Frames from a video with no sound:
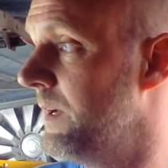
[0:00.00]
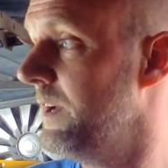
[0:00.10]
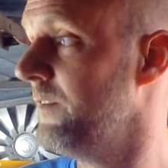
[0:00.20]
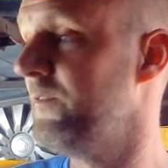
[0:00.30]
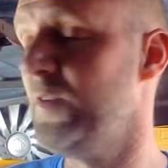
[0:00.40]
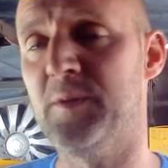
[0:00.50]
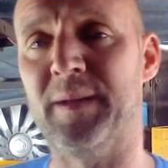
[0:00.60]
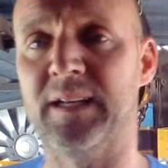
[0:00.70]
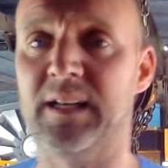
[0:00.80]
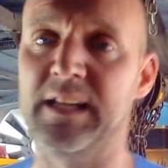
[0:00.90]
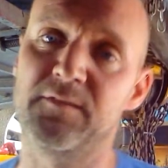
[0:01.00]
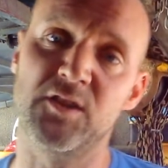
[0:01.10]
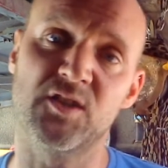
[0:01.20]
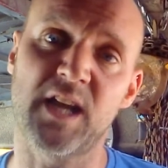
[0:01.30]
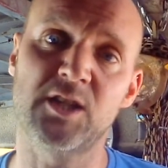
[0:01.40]
Fundamentally, if you
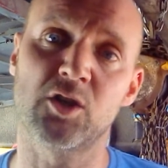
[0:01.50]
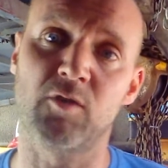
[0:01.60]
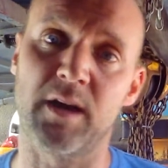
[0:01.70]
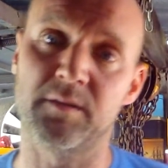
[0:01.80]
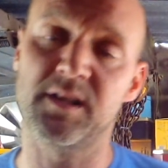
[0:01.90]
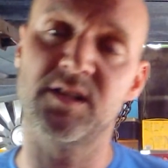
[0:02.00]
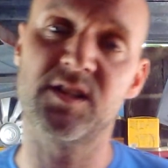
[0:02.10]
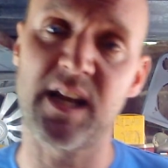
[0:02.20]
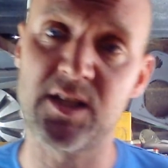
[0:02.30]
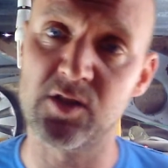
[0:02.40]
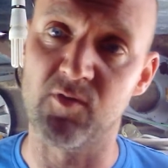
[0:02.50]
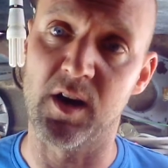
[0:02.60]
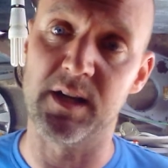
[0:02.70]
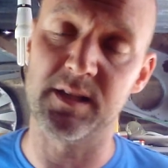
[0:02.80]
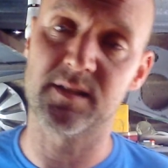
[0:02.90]
stand your ground, stand your
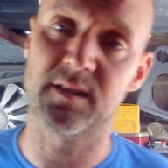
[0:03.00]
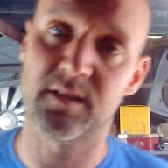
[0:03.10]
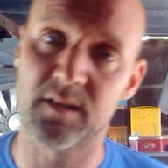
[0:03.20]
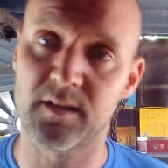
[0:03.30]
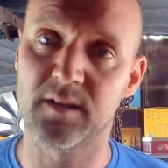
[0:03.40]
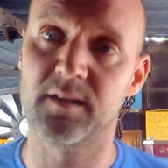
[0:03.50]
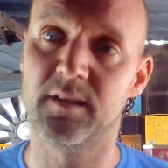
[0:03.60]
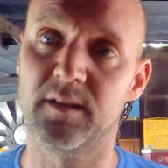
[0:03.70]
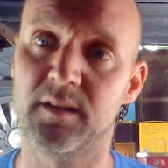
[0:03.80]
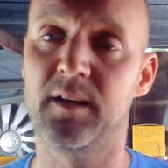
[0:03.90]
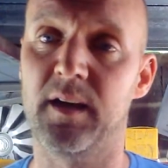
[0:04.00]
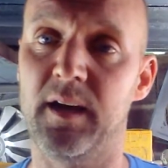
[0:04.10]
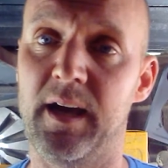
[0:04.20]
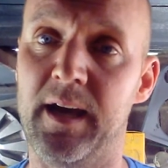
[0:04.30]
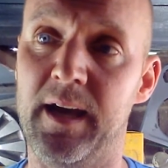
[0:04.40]
rights,
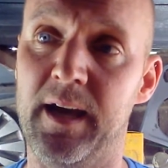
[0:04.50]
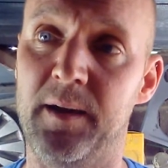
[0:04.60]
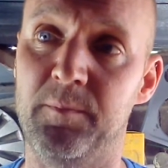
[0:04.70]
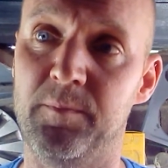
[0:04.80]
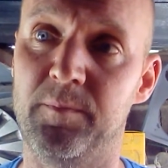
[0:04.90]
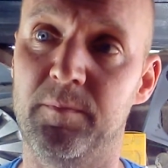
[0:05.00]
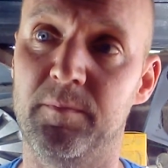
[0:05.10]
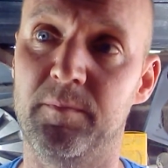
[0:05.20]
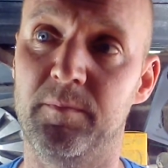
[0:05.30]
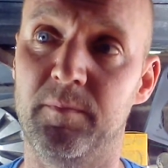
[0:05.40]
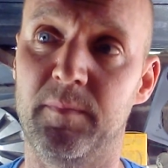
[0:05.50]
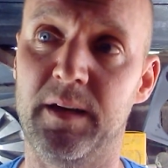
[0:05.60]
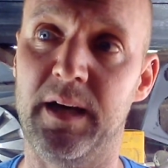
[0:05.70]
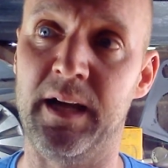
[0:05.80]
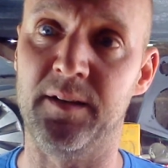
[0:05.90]
and
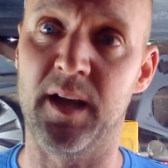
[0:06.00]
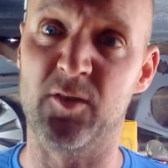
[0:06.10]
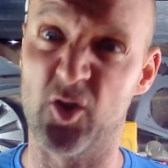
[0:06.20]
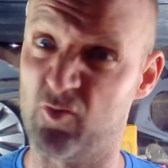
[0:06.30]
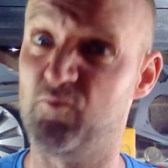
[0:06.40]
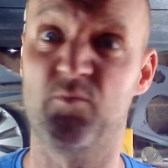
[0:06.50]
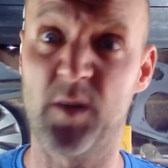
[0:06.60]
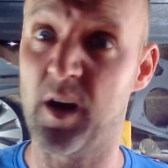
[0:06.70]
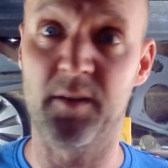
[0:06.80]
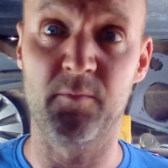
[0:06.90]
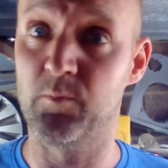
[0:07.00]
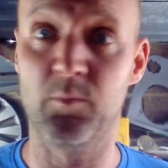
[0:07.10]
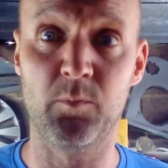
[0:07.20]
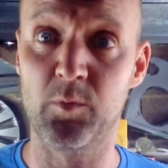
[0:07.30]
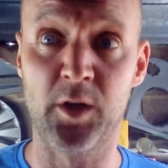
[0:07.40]
just kind of
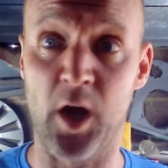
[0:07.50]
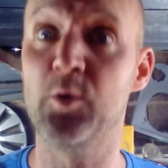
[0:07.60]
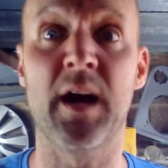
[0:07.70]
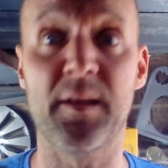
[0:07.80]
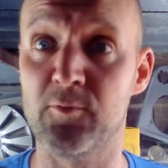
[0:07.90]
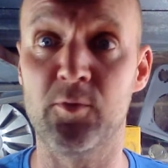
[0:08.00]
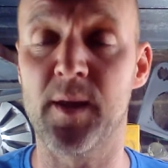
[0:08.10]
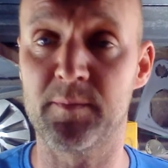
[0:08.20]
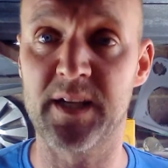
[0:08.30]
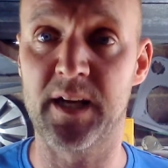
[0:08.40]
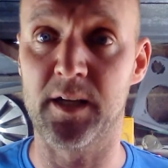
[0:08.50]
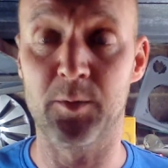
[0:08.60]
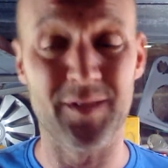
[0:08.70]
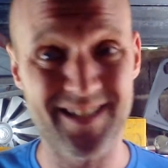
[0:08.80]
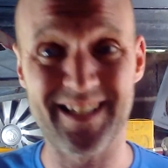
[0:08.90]
go down the route that I'm telling you and
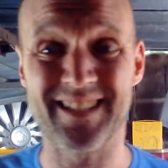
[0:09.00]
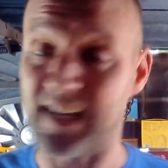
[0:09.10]
stick to that.